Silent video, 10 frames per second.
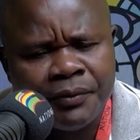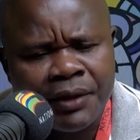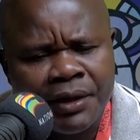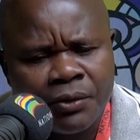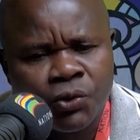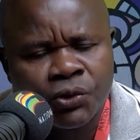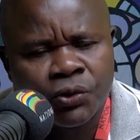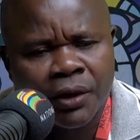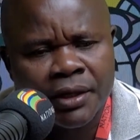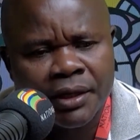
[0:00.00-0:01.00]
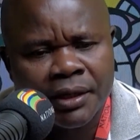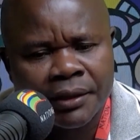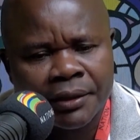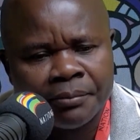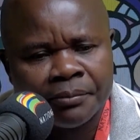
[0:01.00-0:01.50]
Kuscco
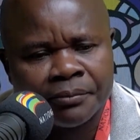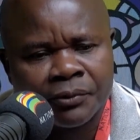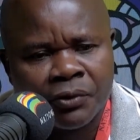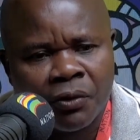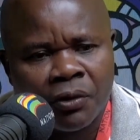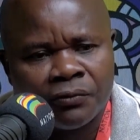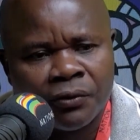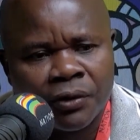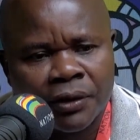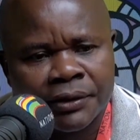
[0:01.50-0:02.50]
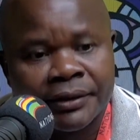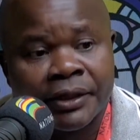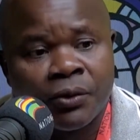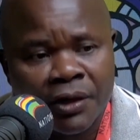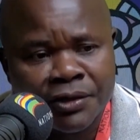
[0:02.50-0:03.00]
had called for a
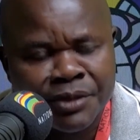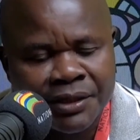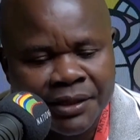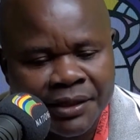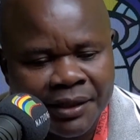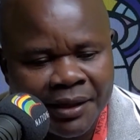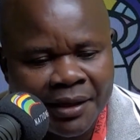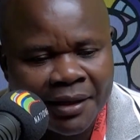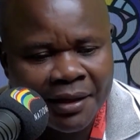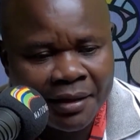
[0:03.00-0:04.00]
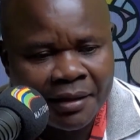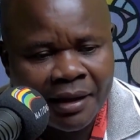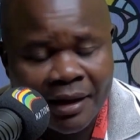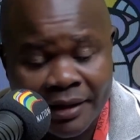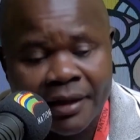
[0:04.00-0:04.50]
stakeholders meeting.
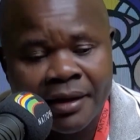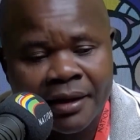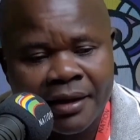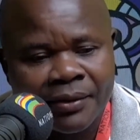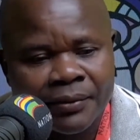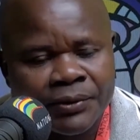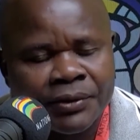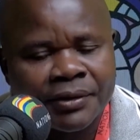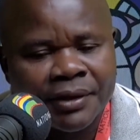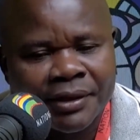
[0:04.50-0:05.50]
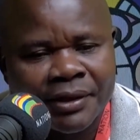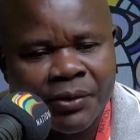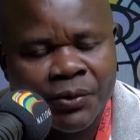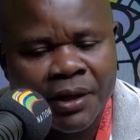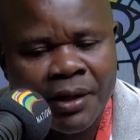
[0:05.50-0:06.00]
I attended also as a
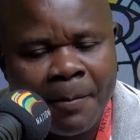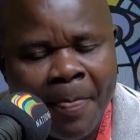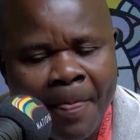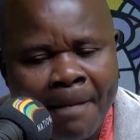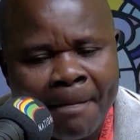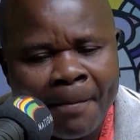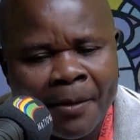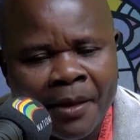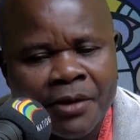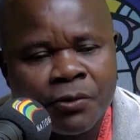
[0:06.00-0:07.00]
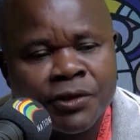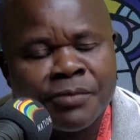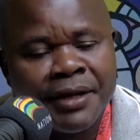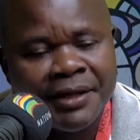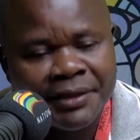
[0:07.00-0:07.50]
stakeholder. It was
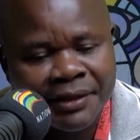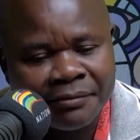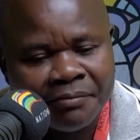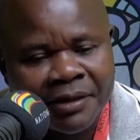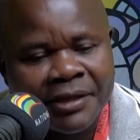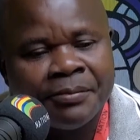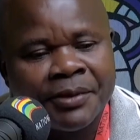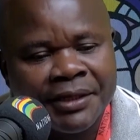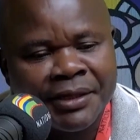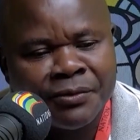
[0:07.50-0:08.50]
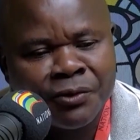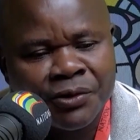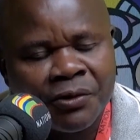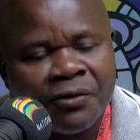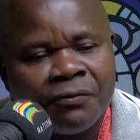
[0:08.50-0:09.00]
amazing. Participation
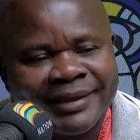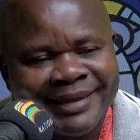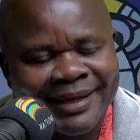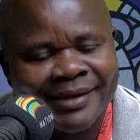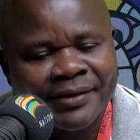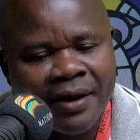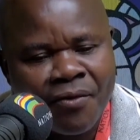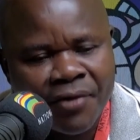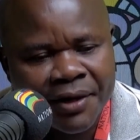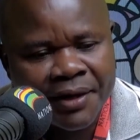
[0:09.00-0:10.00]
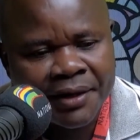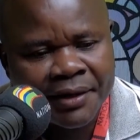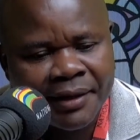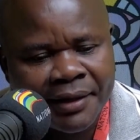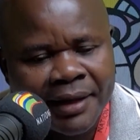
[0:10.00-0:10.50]
was over 600.
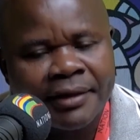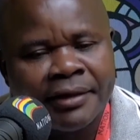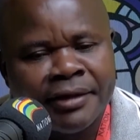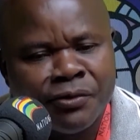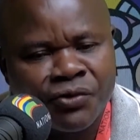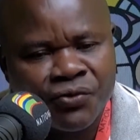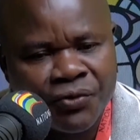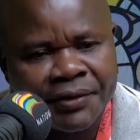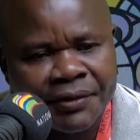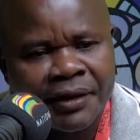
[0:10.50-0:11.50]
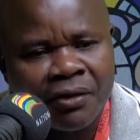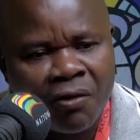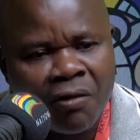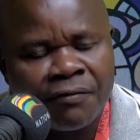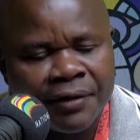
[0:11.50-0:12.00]
That demonstrates the
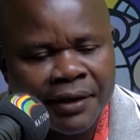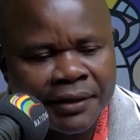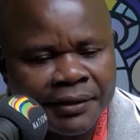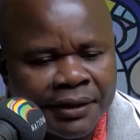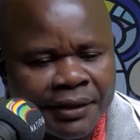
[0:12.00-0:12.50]
confidence